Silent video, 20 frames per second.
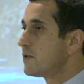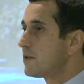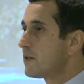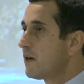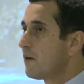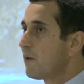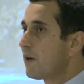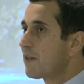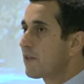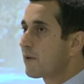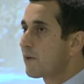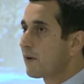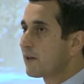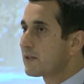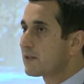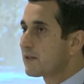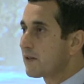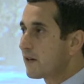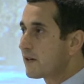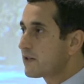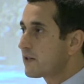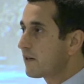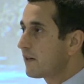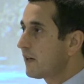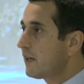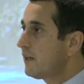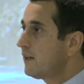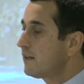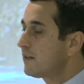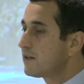She went through a
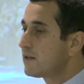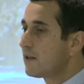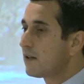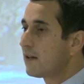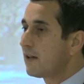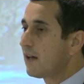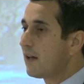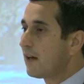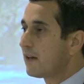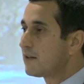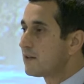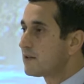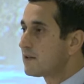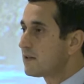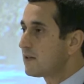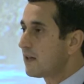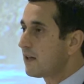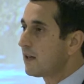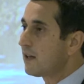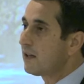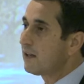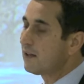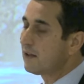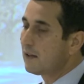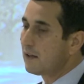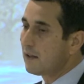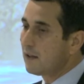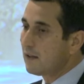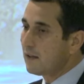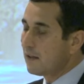surgery, and she
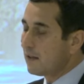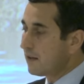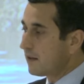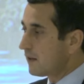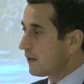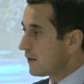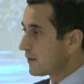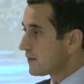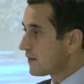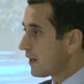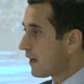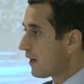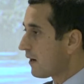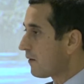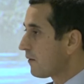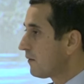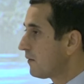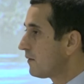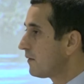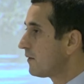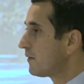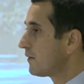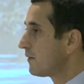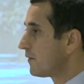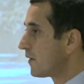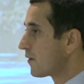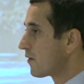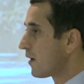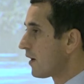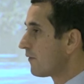is now
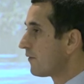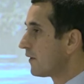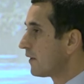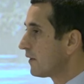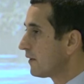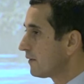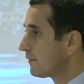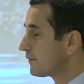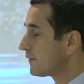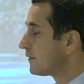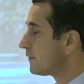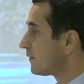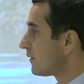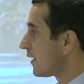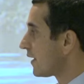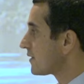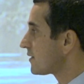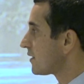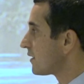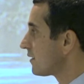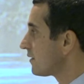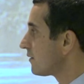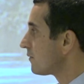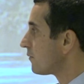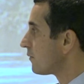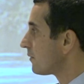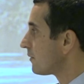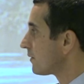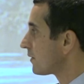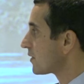recovering, resting,
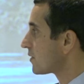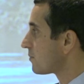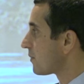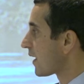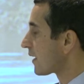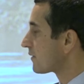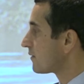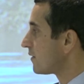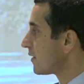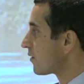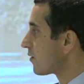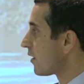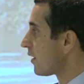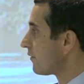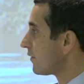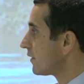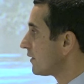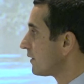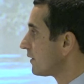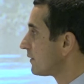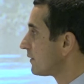expecting recovery.